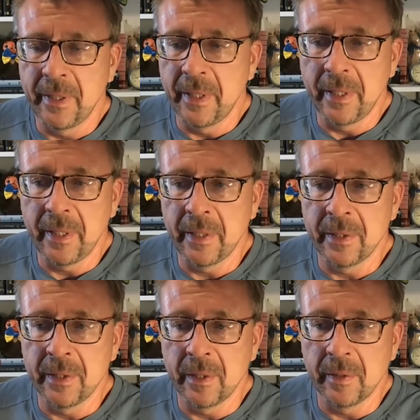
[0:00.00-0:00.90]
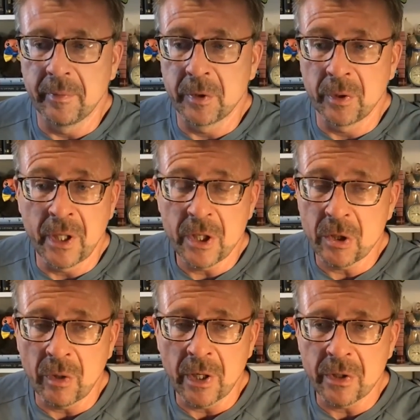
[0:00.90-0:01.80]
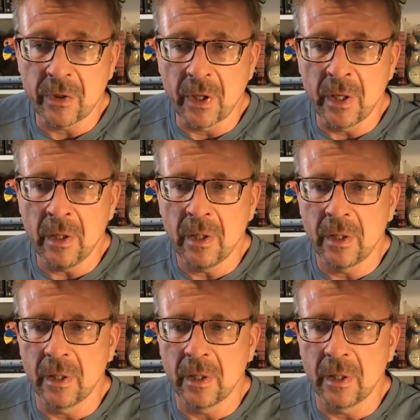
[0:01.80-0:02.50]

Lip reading: And so they stretch thin.